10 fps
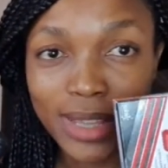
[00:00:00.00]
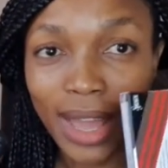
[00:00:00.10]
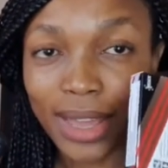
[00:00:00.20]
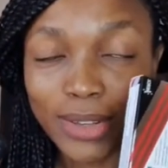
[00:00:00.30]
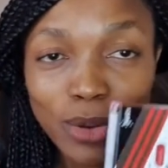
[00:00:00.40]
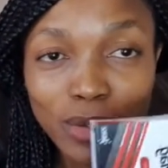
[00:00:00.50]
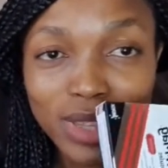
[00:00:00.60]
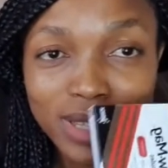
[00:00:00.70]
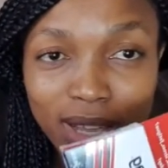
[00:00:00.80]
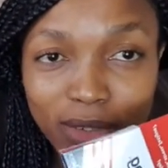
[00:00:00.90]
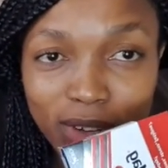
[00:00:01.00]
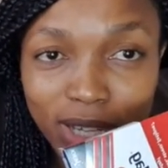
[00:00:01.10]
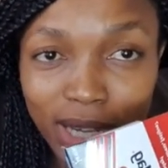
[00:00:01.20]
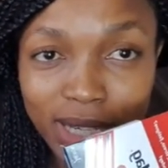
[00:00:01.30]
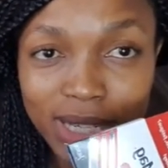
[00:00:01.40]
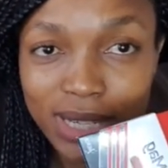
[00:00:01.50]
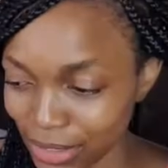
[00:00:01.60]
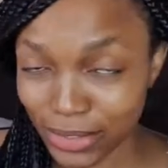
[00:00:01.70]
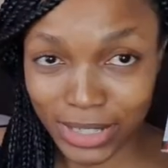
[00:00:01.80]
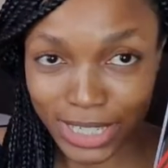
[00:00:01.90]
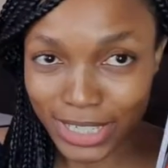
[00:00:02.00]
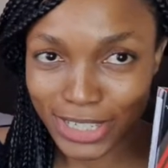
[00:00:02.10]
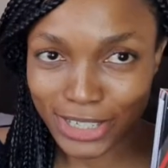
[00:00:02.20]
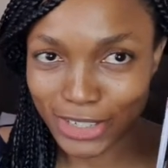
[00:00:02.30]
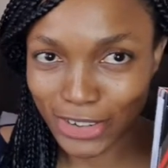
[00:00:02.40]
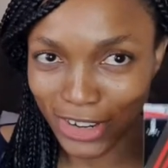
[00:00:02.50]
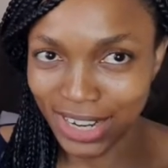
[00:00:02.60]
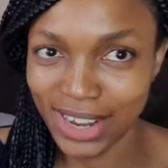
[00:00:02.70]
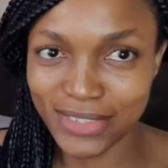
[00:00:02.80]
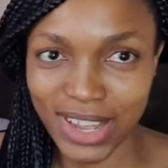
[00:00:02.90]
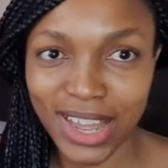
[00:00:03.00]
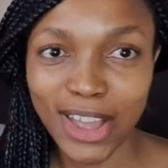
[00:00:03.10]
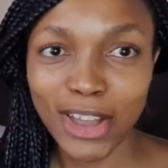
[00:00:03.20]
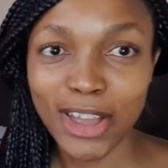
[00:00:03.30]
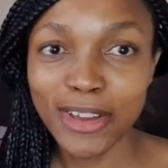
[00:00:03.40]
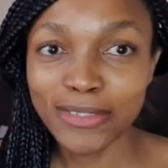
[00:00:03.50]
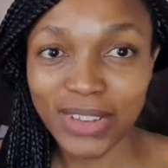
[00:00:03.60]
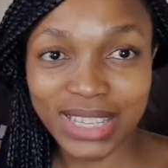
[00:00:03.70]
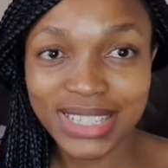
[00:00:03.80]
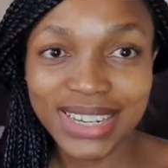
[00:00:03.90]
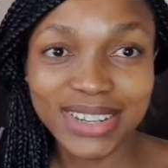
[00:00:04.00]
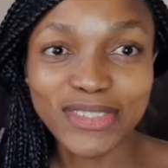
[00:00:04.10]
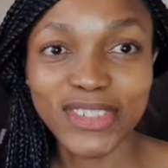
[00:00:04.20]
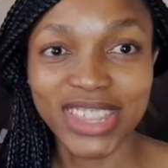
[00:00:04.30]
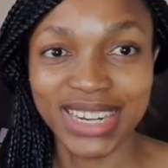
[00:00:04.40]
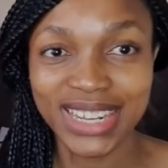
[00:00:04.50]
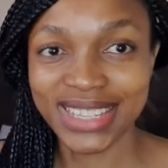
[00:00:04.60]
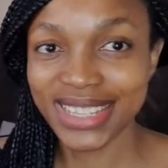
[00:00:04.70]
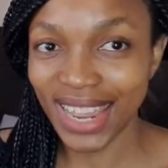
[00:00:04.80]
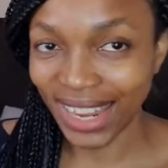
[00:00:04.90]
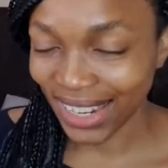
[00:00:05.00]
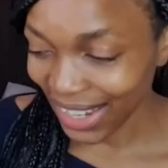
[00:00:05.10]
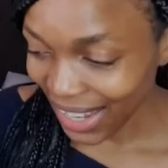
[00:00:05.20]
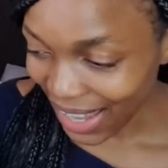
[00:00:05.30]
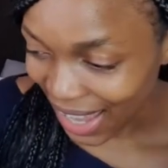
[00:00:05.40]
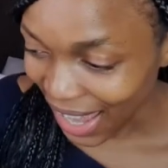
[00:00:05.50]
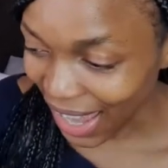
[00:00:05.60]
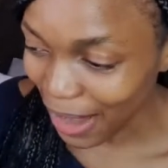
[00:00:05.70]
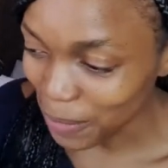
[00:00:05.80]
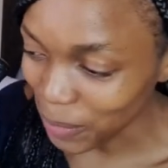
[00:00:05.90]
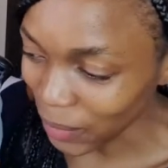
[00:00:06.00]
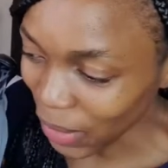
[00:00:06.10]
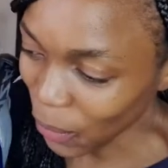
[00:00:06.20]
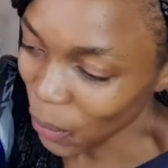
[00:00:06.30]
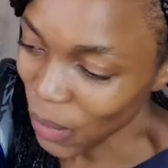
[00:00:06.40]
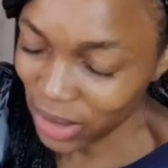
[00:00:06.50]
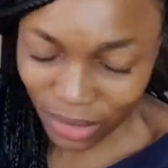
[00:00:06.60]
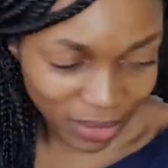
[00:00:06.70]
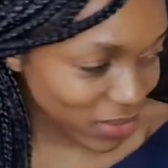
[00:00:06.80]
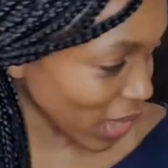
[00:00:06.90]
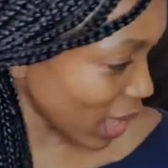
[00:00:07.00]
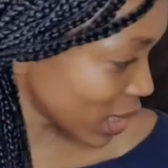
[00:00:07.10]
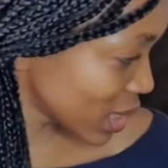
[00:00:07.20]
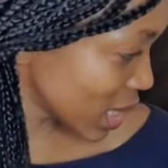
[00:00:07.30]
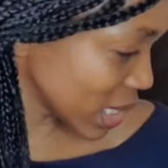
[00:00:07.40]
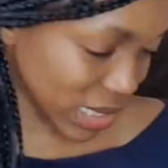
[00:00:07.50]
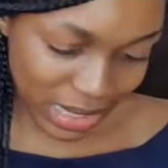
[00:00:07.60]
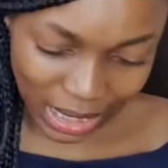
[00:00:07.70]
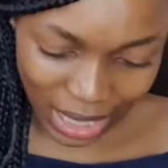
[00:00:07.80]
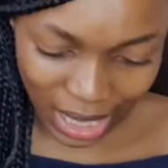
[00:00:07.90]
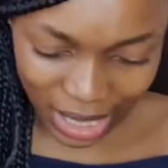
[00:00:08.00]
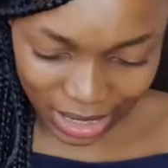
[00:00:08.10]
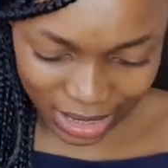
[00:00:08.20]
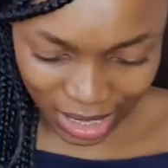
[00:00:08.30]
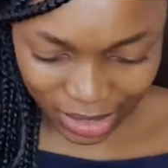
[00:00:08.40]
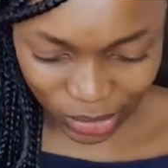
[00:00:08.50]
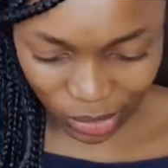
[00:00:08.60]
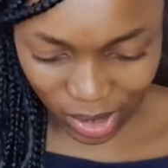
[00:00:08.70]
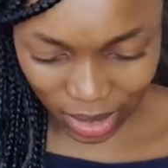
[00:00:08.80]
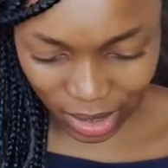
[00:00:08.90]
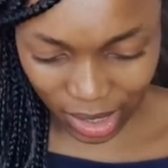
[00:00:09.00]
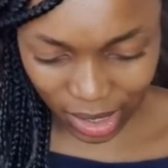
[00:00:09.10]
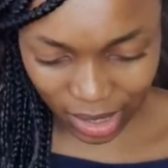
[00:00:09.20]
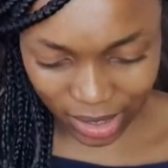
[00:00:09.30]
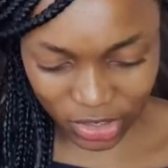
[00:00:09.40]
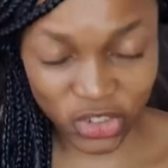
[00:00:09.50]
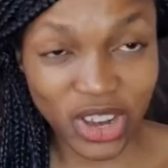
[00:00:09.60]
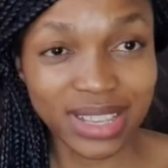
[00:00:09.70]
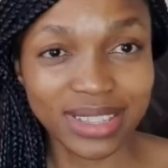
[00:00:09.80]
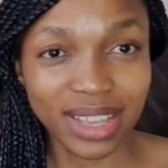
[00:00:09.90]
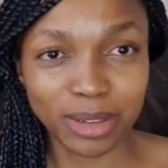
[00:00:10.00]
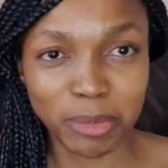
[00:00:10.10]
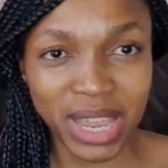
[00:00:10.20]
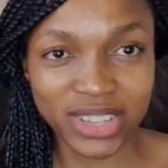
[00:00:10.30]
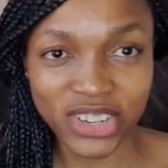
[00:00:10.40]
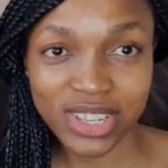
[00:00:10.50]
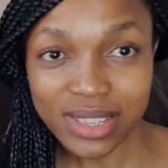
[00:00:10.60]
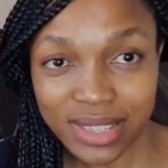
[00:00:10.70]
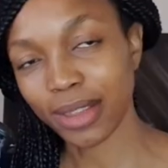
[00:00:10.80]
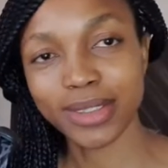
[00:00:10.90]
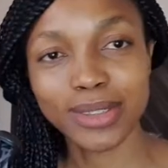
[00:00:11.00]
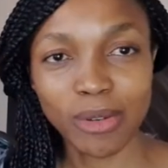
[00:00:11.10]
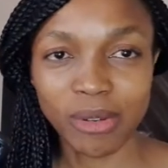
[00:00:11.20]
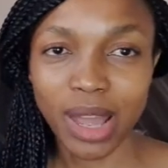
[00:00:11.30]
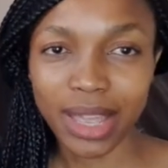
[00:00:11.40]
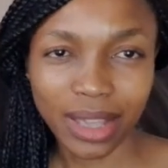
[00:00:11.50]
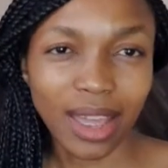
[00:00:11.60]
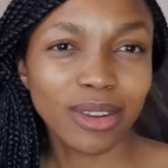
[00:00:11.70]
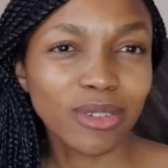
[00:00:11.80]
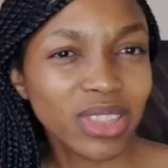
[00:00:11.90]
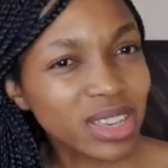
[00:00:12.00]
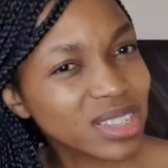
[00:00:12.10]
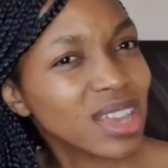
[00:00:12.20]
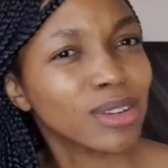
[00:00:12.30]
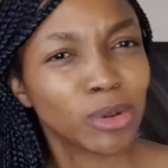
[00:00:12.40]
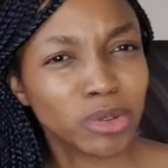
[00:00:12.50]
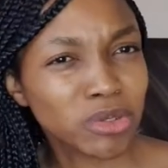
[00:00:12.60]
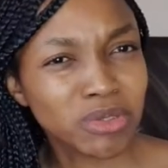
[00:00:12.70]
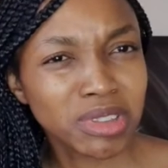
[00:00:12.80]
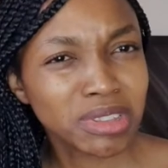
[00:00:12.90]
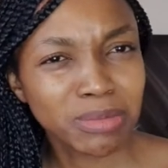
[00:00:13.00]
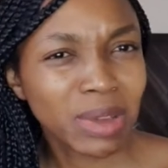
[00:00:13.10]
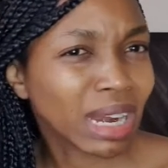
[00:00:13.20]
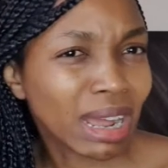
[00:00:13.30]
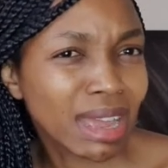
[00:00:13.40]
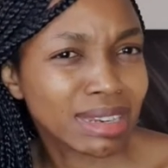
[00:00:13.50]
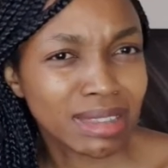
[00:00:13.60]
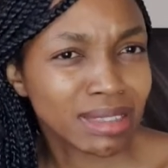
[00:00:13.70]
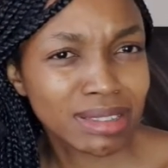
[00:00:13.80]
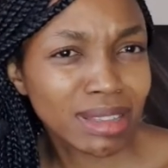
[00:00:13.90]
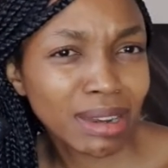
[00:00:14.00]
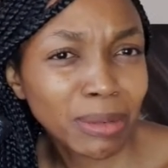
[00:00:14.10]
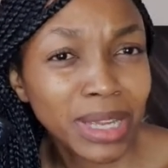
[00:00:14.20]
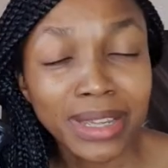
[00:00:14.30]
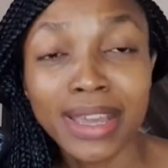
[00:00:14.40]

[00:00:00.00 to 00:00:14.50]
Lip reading: I took this every night. You need to recover faster for the next day. One of the other things that I had as well is transect patches. So I know they say don't do this, but I did this anyway.